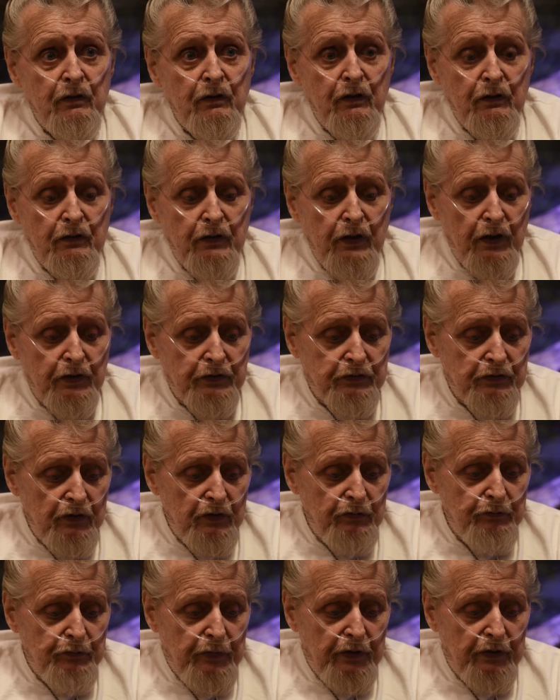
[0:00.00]
And
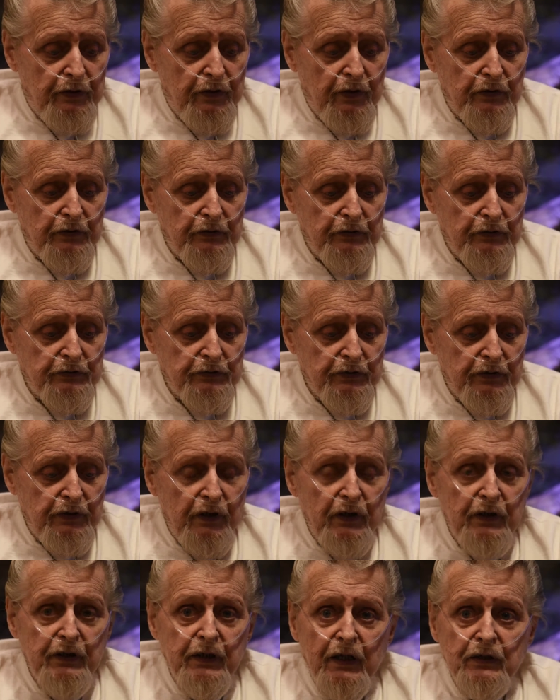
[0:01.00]
naturally being under the
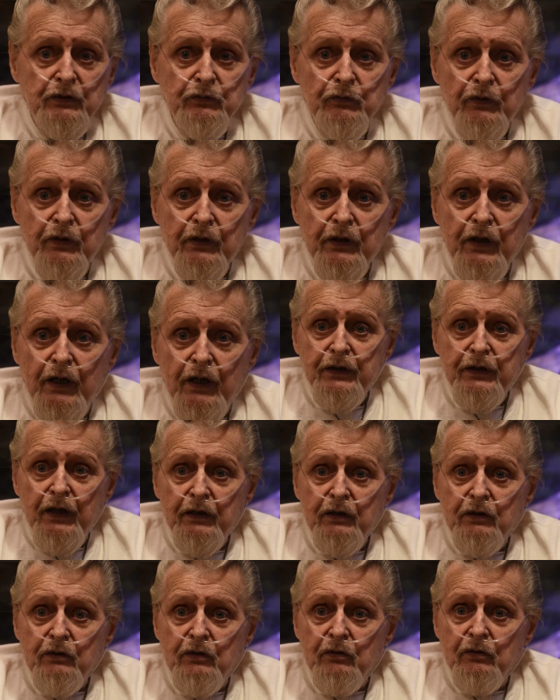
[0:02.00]
skin, that's where it
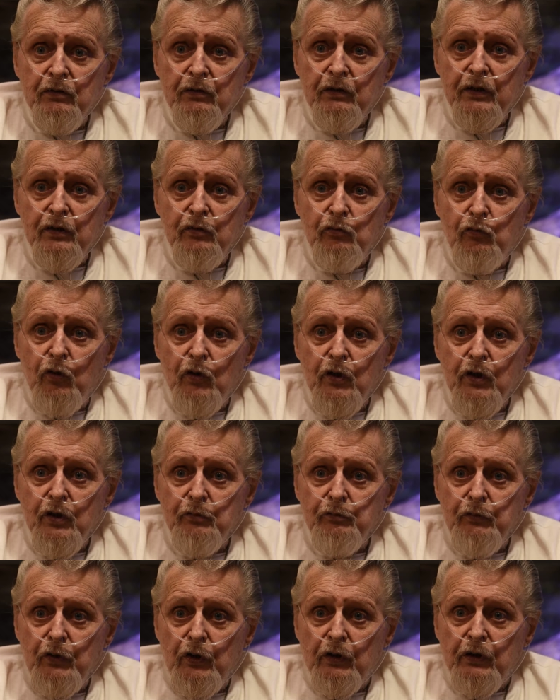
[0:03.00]
that curly
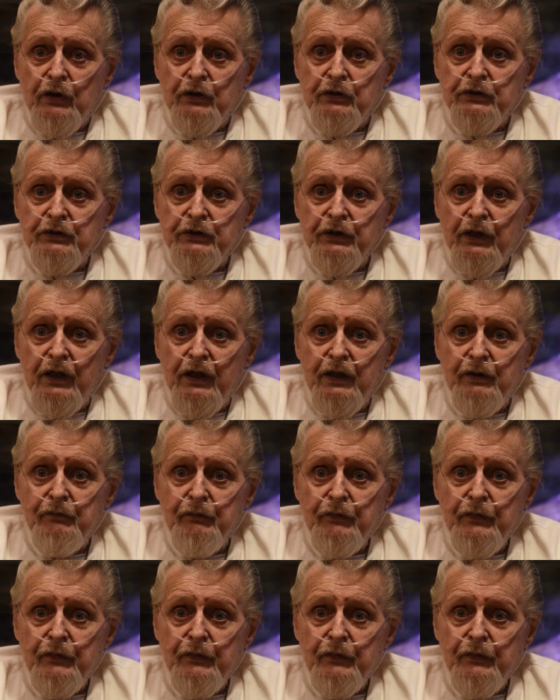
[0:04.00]
worm looking shape.